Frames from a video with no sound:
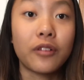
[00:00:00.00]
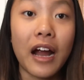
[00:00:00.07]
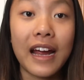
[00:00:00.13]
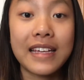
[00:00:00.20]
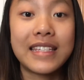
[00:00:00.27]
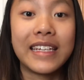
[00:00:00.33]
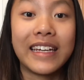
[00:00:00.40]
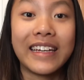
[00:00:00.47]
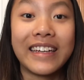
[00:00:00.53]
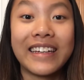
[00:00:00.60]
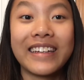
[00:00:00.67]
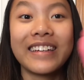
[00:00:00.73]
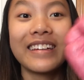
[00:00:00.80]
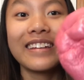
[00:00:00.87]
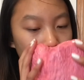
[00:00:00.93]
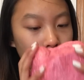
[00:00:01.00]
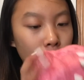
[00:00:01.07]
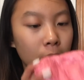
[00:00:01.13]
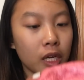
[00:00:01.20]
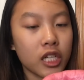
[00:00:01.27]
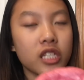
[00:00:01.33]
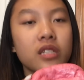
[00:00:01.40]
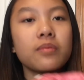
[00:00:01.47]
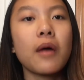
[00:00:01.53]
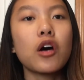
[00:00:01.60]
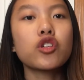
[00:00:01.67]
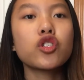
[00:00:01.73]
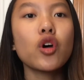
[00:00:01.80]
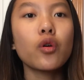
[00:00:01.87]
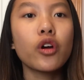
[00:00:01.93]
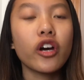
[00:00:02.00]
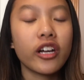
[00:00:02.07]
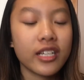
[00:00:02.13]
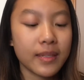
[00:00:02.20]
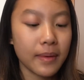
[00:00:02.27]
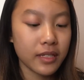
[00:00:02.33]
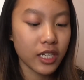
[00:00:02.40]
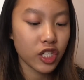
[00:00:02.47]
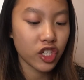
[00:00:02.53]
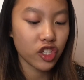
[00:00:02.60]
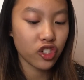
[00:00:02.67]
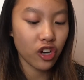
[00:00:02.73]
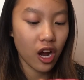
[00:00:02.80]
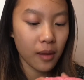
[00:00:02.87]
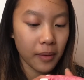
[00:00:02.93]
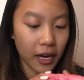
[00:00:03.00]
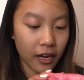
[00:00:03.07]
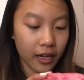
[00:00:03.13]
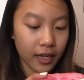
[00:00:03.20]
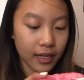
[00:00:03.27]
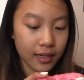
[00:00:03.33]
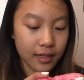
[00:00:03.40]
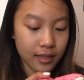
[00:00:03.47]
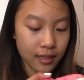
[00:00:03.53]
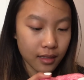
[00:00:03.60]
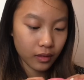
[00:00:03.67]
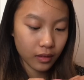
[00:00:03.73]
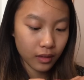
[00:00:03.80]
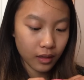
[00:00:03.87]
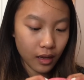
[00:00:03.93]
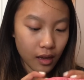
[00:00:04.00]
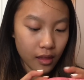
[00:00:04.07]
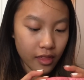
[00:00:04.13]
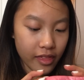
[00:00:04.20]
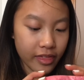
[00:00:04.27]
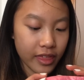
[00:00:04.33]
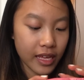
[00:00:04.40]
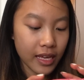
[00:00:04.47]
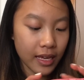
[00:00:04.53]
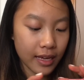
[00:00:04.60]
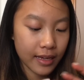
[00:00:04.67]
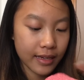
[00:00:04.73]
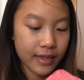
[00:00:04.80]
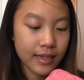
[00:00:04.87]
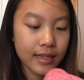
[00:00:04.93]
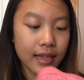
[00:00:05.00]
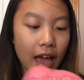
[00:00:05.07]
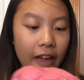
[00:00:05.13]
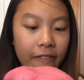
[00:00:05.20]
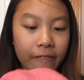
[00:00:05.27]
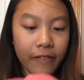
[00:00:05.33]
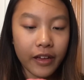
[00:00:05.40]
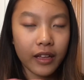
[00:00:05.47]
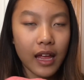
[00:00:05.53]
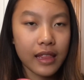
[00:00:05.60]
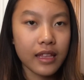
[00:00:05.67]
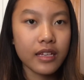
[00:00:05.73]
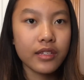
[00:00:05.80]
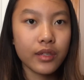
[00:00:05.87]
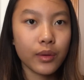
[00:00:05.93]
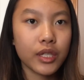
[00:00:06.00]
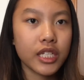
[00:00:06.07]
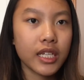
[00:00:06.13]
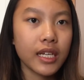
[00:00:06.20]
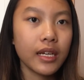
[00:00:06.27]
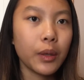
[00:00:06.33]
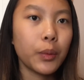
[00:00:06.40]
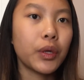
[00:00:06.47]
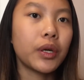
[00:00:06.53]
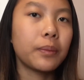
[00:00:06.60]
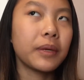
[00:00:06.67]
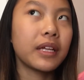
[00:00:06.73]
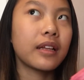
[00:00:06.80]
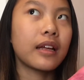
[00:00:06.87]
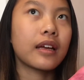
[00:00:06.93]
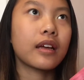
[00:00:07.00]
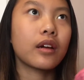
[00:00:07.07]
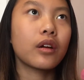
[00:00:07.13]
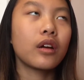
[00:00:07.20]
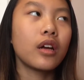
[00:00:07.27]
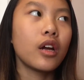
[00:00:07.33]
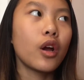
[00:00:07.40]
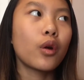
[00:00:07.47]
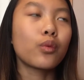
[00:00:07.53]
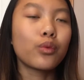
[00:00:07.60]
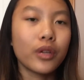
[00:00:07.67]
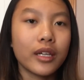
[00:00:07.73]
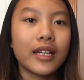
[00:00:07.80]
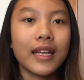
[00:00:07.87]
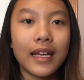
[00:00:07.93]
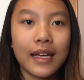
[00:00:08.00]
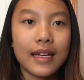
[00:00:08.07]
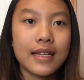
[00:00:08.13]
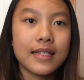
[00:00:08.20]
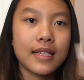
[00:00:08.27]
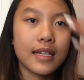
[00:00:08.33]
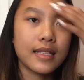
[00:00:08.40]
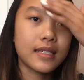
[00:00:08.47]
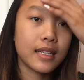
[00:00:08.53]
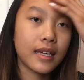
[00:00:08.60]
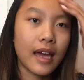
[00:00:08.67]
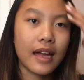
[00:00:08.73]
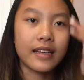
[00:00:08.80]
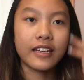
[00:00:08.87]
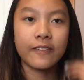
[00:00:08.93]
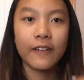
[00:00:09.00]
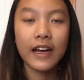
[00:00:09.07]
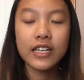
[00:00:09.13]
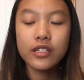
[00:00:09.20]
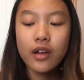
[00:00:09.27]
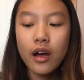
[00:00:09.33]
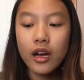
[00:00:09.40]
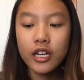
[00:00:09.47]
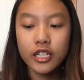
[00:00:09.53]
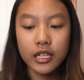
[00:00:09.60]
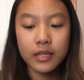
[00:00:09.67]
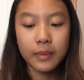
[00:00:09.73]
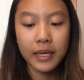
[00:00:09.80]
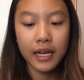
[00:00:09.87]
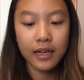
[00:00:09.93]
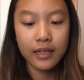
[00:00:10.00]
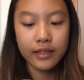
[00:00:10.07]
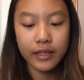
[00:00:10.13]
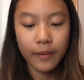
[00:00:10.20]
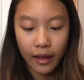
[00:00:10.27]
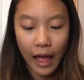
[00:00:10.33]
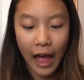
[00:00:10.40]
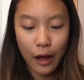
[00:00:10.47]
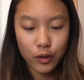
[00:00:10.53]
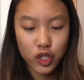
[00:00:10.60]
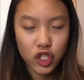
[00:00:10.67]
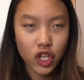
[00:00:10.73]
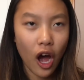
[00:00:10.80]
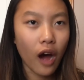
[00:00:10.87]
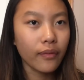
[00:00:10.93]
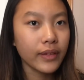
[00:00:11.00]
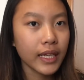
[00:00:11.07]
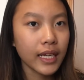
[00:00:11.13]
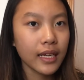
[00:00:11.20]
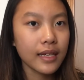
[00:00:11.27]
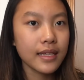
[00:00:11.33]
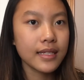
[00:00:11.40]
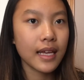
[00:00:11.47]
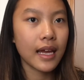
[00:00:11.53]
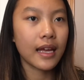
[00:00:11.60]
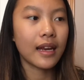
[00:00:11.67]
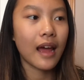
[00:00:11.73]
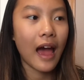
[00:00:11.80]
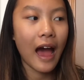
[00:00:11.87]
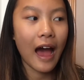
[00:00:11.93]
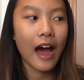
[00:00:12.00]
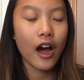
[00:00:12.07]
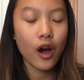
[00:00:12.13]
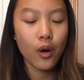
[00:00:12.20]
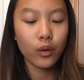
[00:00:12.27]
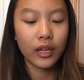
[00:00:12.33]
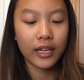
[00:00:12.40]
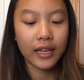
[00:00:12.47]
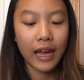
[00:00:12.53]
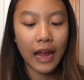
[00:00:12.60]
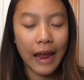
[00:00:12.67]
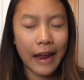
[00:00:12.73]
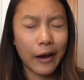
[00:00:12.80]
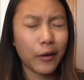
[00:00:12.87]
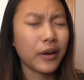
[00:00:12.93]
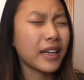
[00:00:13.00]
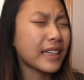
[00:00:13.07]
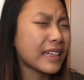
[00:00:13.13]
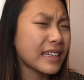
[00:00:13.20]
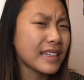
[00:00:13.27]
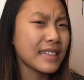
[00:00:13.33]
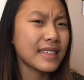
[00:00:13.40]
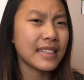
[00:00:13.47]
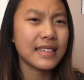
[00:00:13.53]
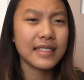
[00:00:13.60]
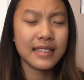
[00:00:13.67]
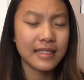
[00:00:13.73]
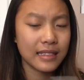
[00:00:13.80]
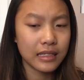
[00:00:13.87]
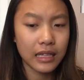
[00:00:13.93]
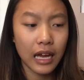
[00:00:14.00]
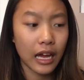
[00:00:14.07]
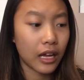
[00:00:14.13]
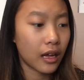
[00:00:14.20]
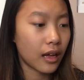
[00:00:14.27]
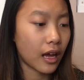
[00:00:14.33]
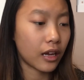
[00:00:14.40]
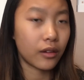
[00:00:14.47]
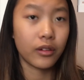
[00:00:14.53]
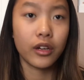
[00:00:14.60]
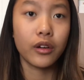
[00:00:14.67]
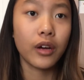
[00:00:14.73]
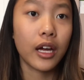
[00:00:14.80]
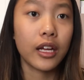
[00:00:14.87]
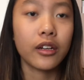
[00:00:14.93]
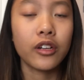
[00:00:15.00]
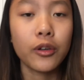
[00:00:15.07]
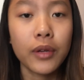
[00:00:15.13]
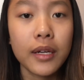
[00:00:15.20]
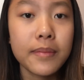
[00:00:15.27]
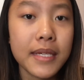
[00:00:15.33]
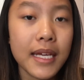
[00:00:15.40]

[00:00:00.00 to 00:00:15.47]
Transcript: rising. Oh it smells so good. It smells like strawberries. The thing is, I feel like this squishy will be like really easy to get defects on just because how soft it is and how like airy it is is I, I don't know. I don't know what I'm